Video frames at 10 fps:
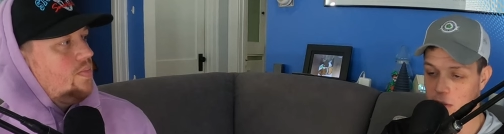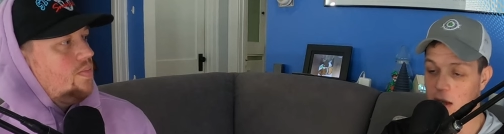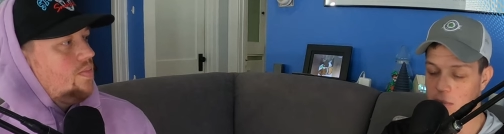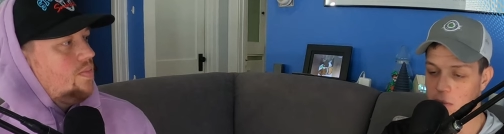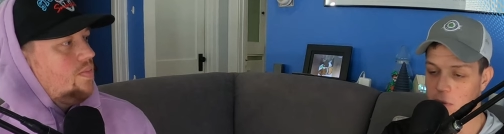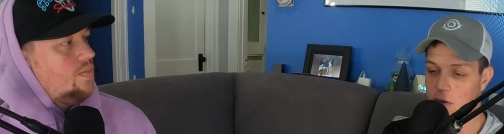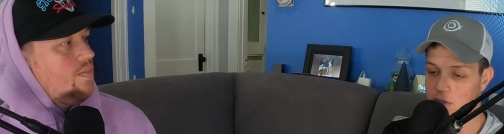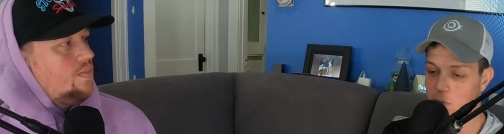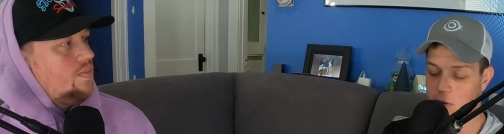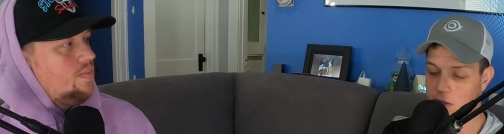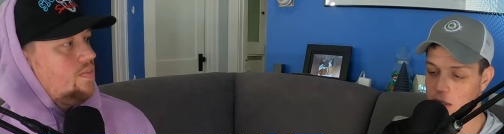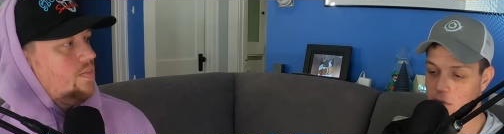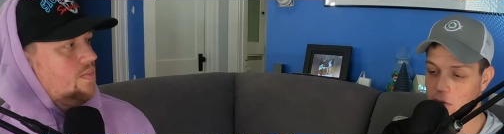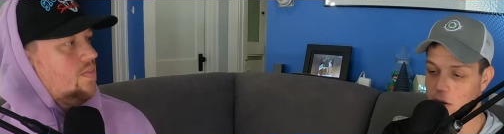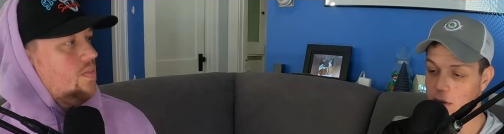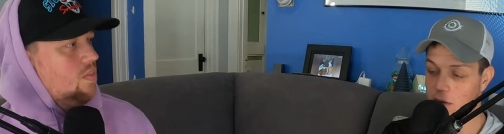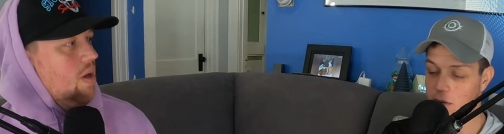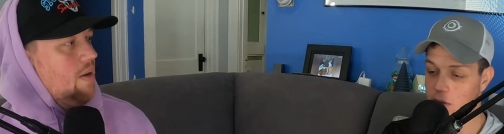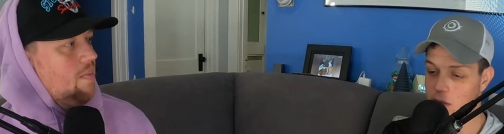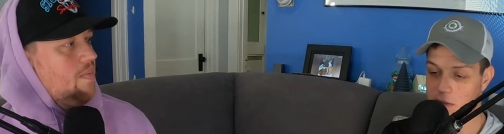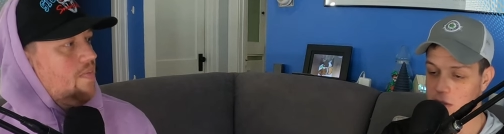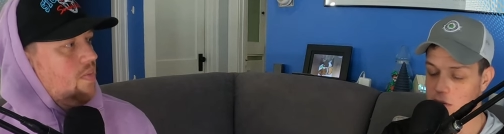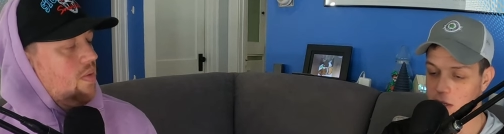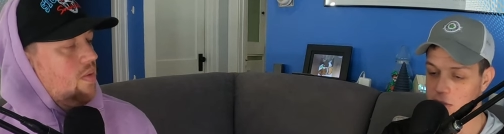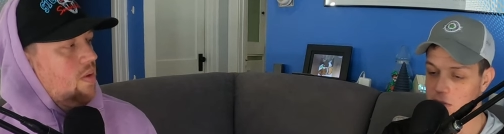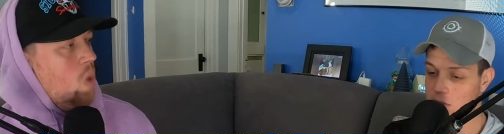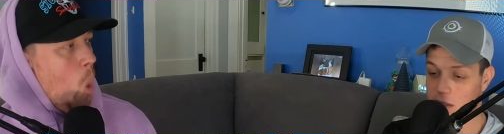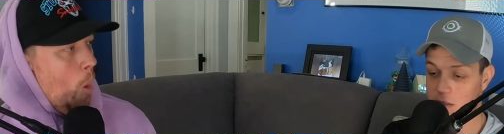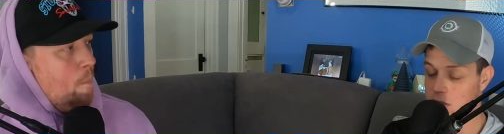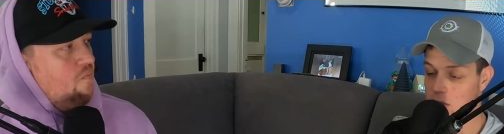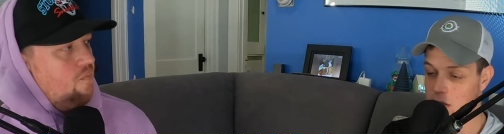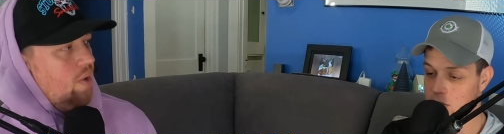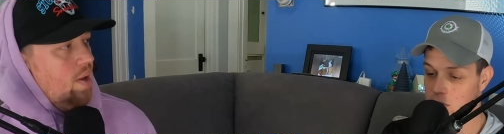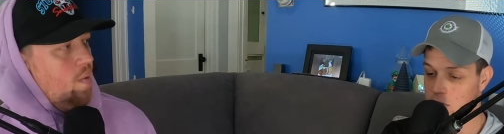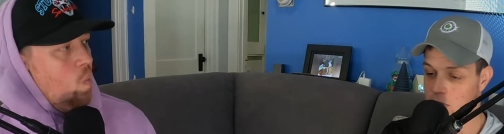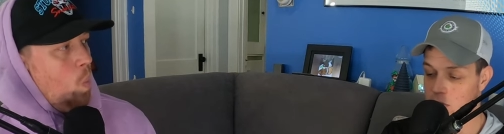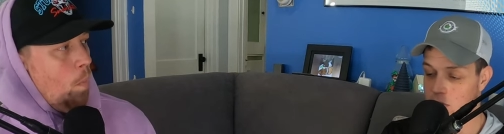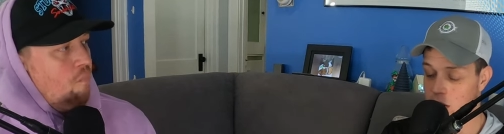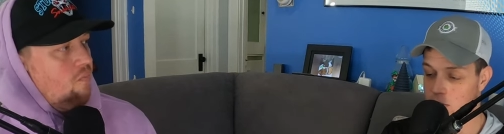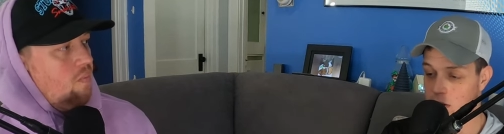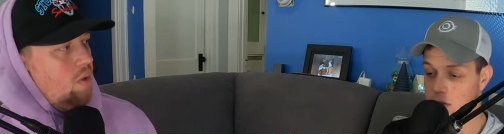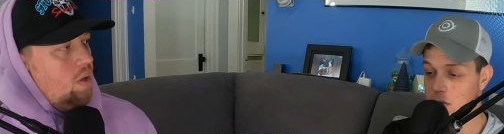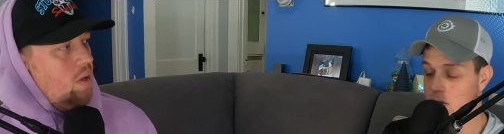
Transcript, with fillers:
Speaker 1: the line of my ball was pointing that way. Right. It's like that's that's it. That's what we're committing